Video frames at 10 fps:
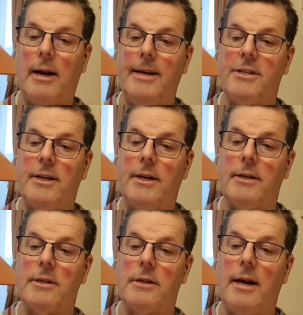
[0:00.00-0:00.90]

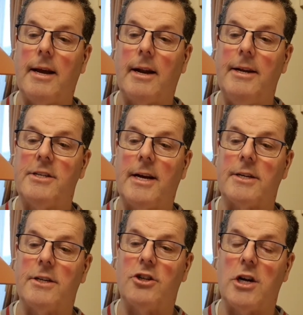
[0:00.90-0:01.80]

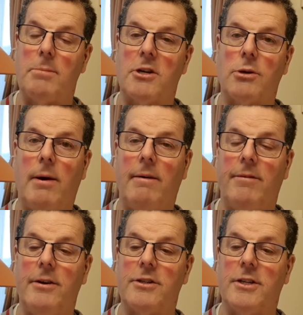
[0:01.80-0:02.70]
Ecclesiastes chapter
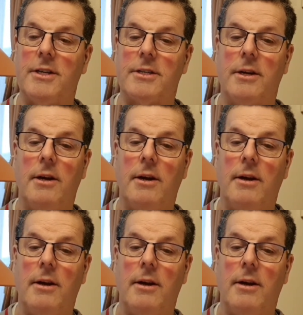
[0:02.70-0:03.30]
12 verses